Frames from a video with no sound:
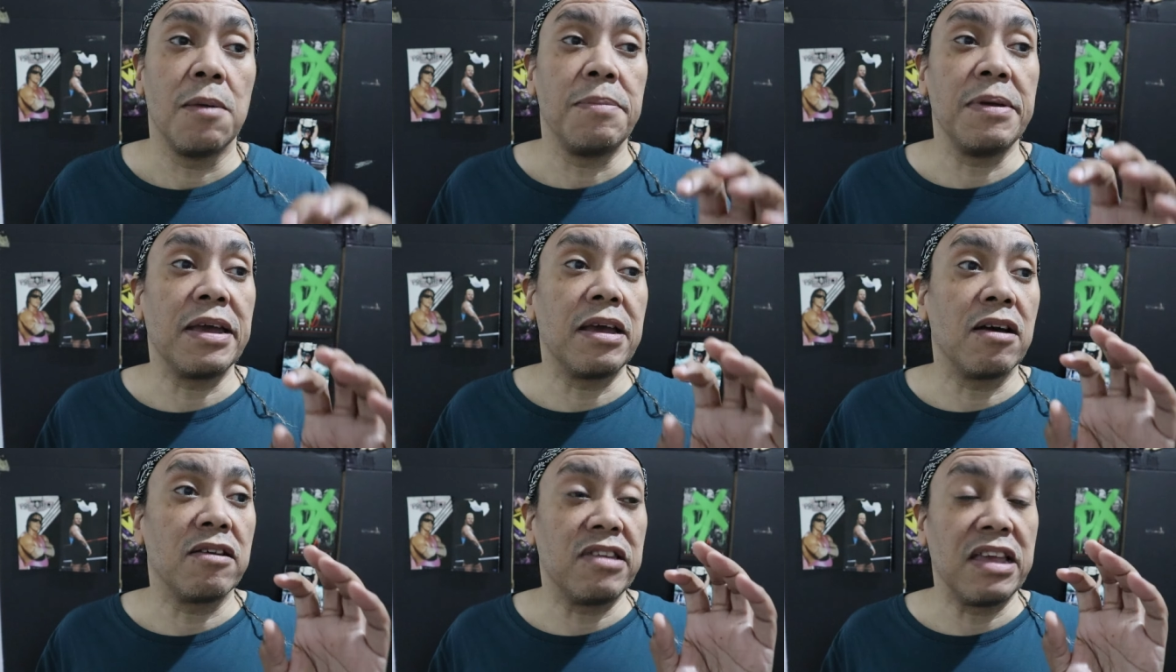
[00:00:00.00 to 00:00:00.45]

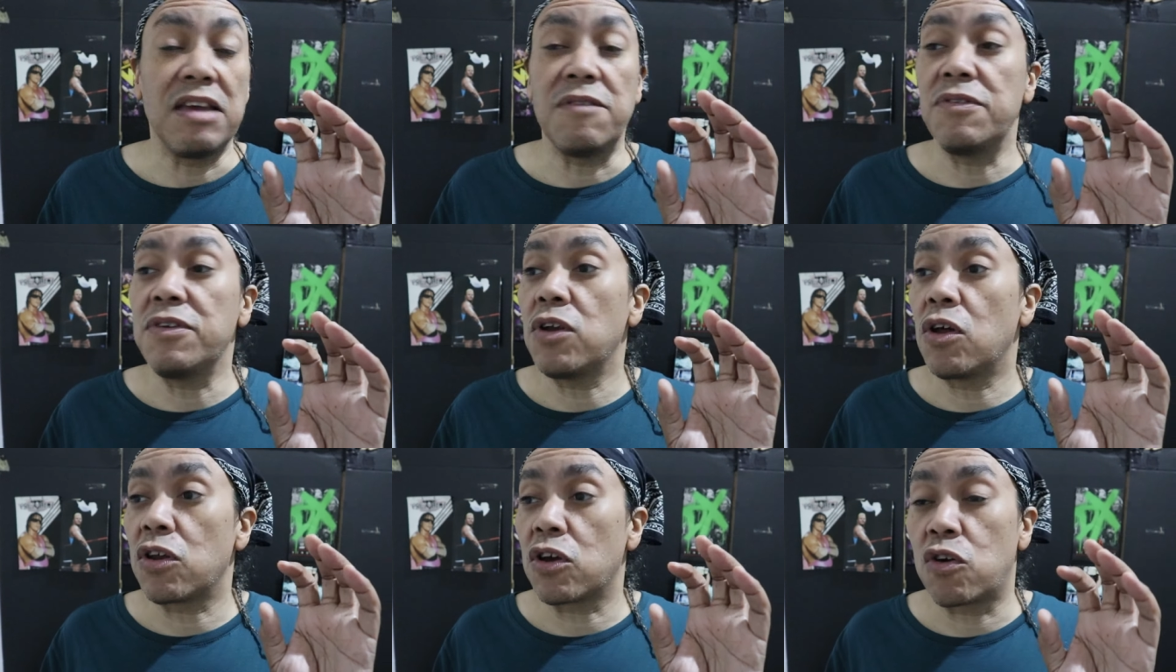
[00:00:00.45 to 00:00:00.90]
Because
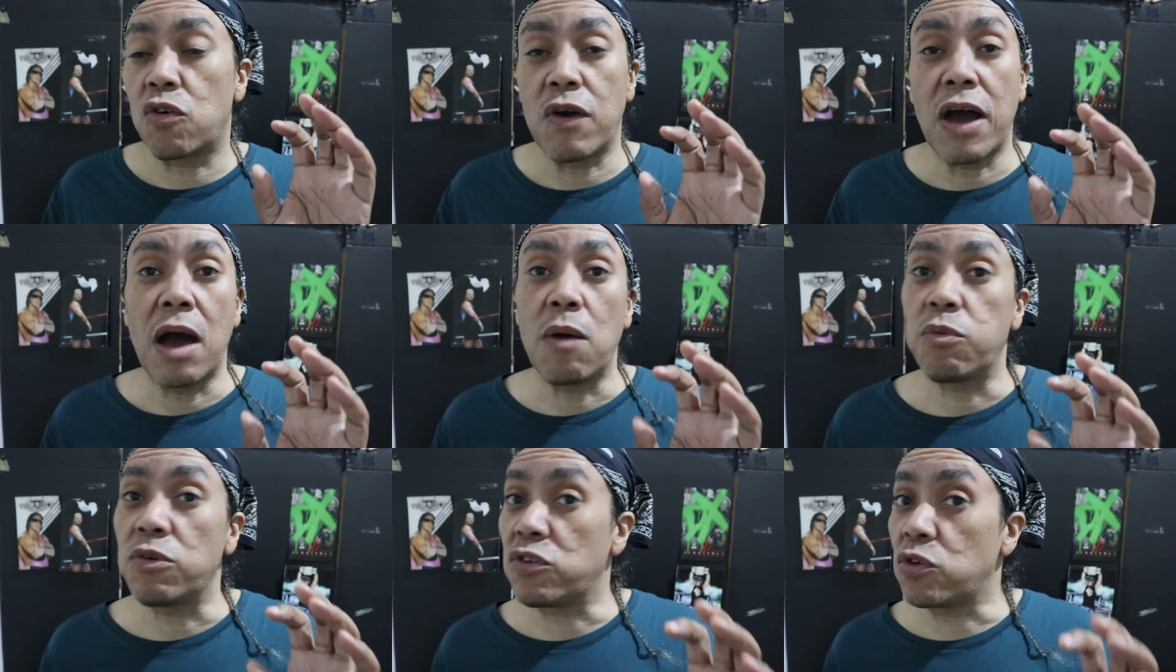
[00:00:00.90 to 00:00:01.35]
even though the
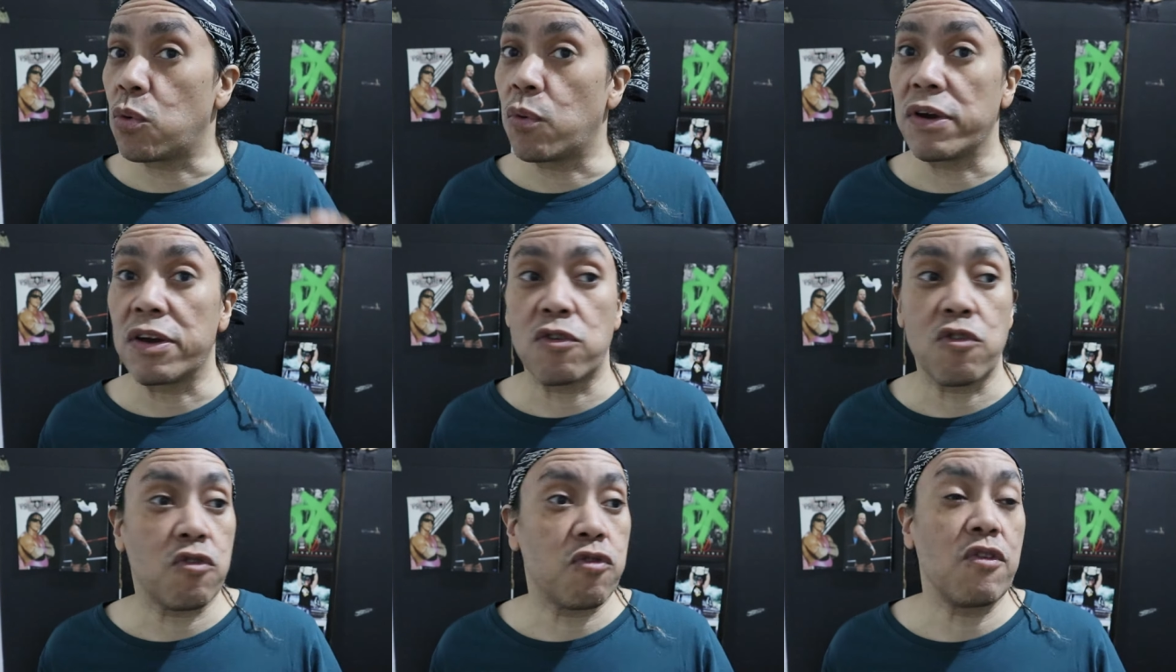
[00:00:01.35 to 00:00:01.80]
crowd was
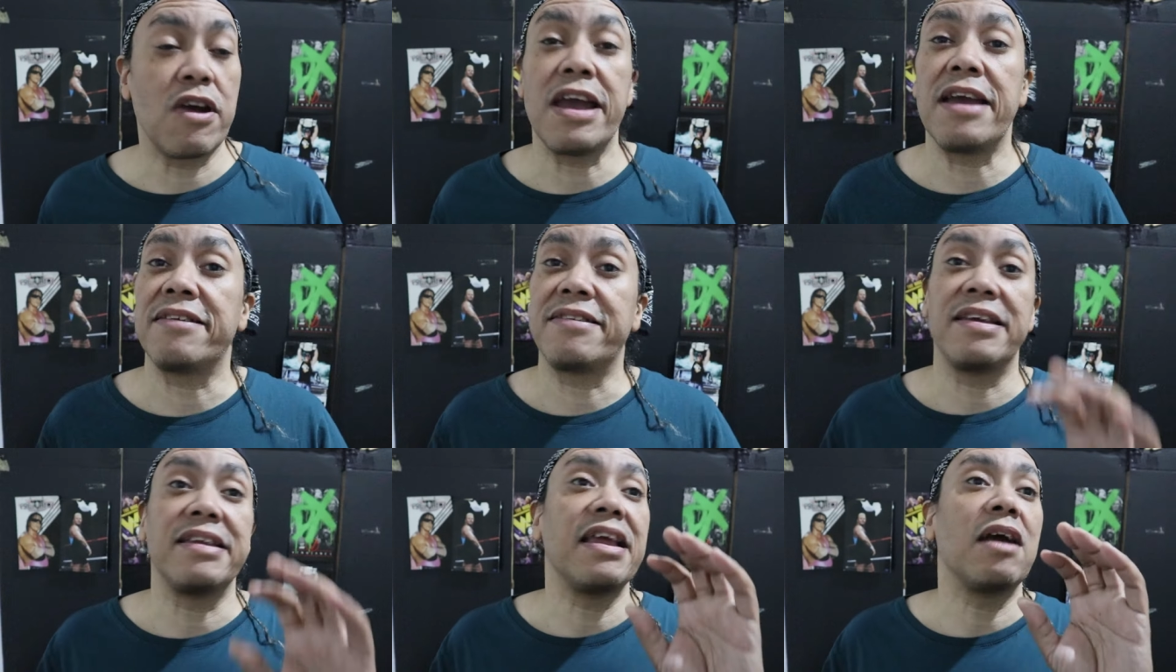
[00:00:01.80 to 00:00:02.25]
going
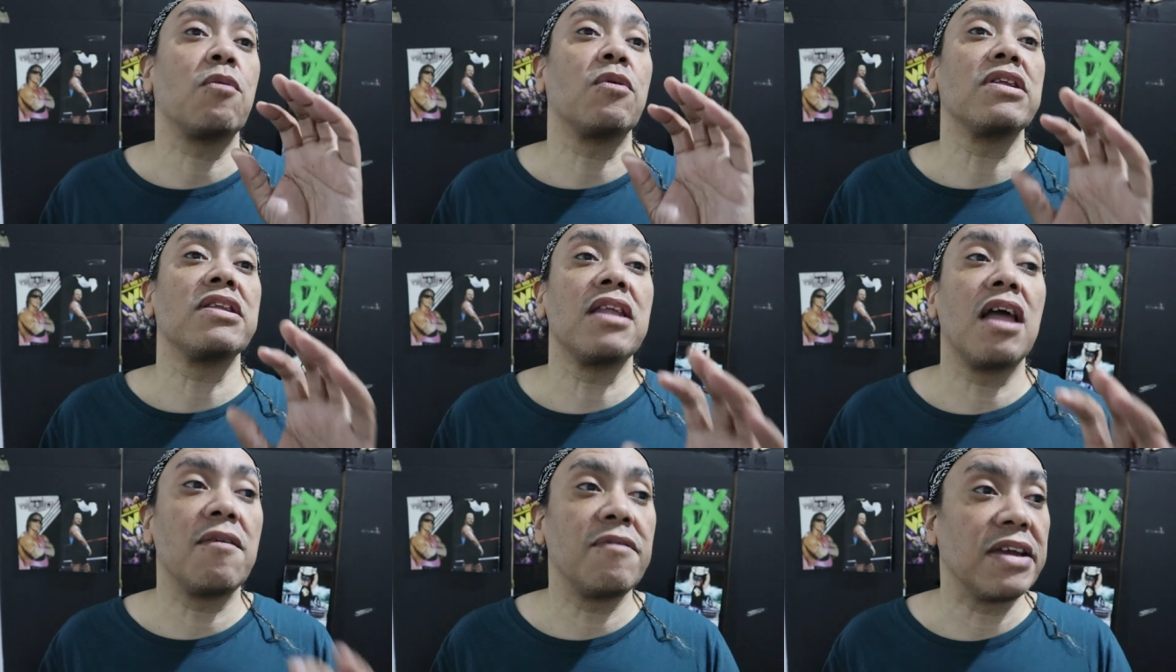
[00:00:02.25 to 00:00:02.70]
crazy, they were
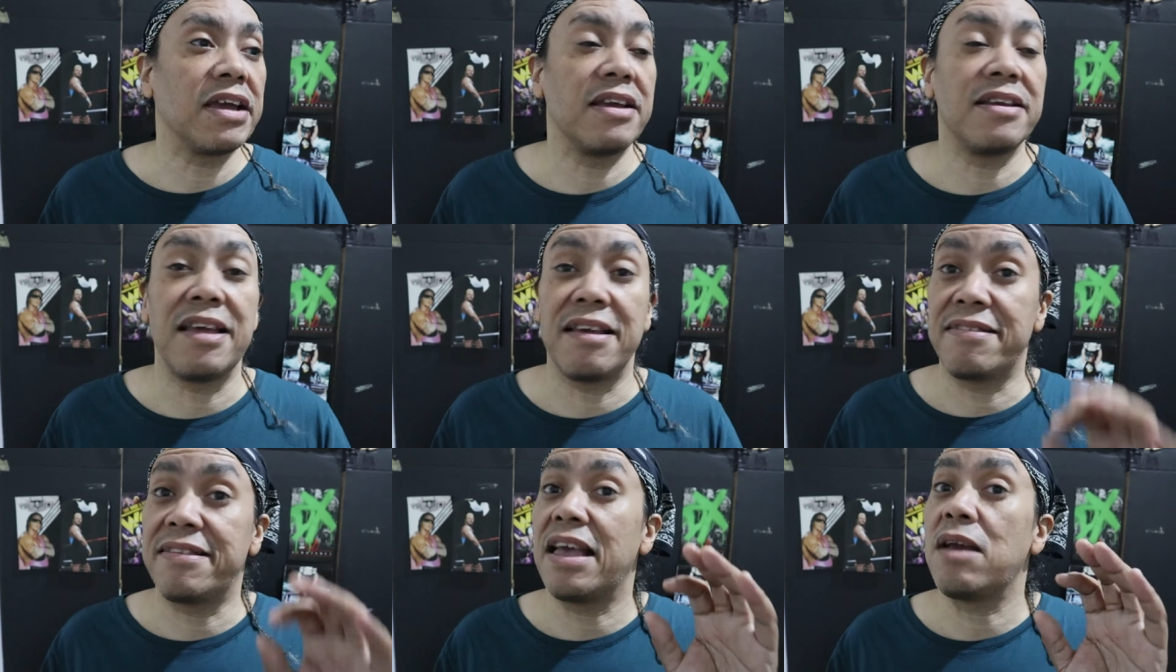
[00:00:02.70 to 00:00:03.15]
loving
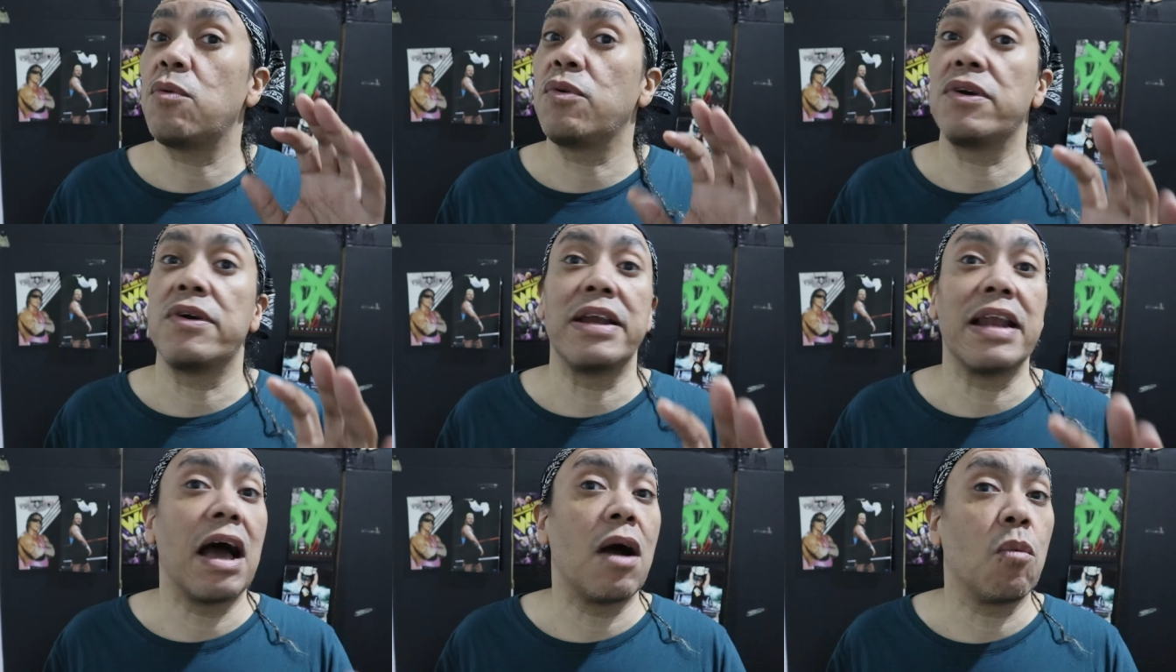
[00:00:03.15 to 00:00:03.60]
it. They say
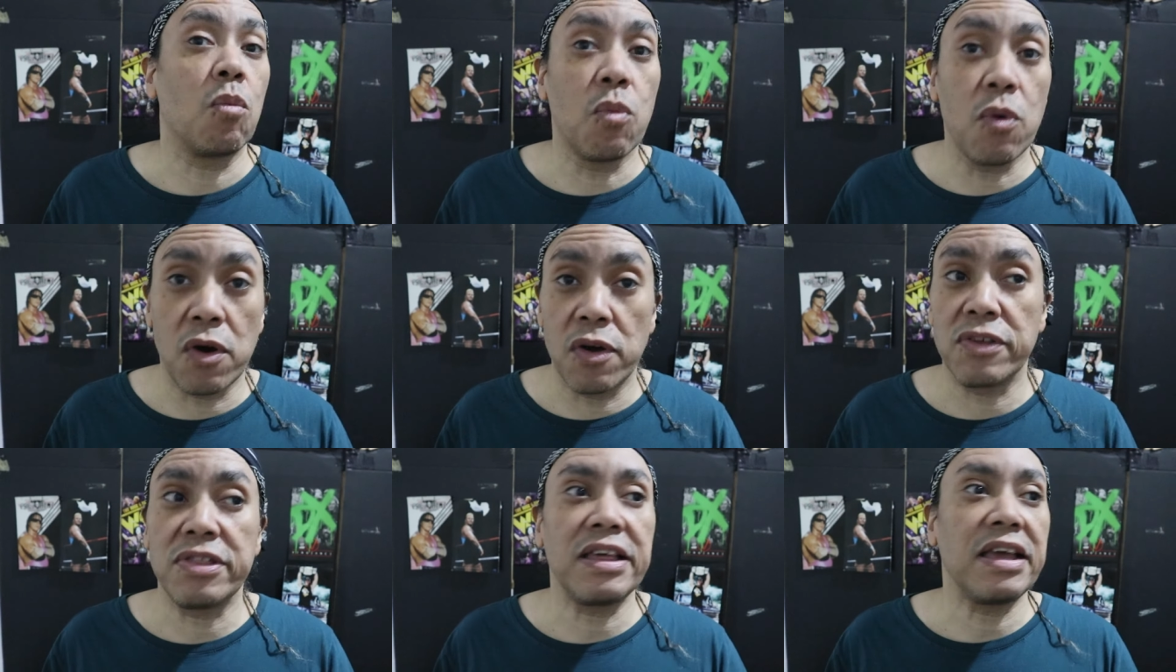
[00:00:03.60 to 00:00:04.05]
we were not
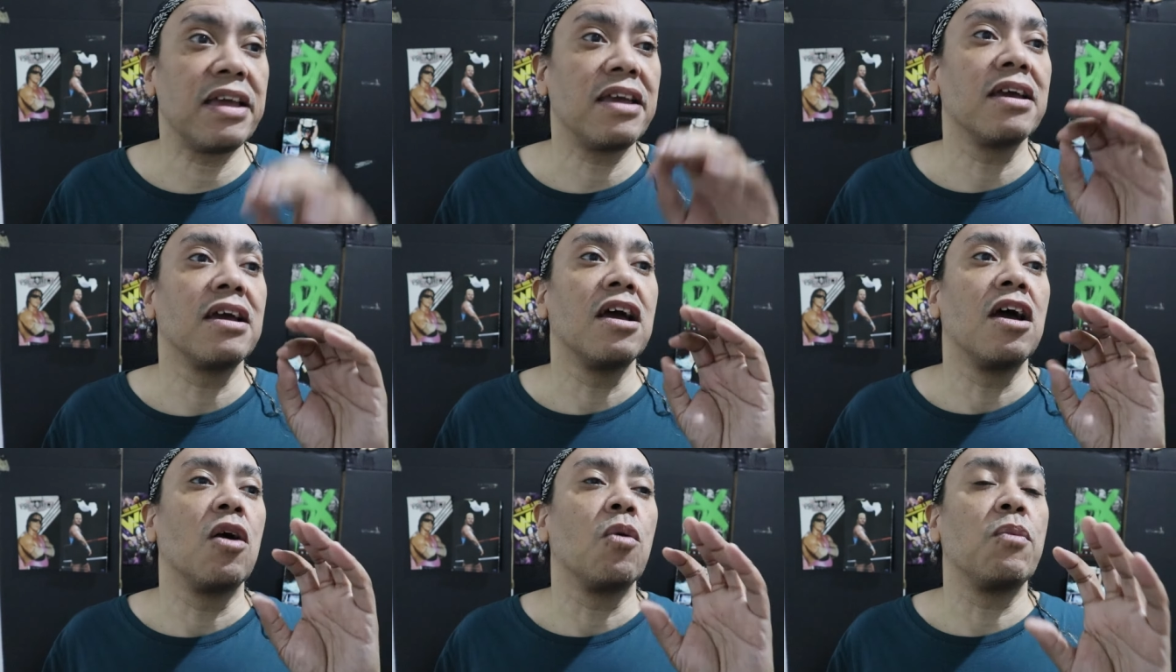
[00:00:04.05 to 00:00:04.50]
worthy.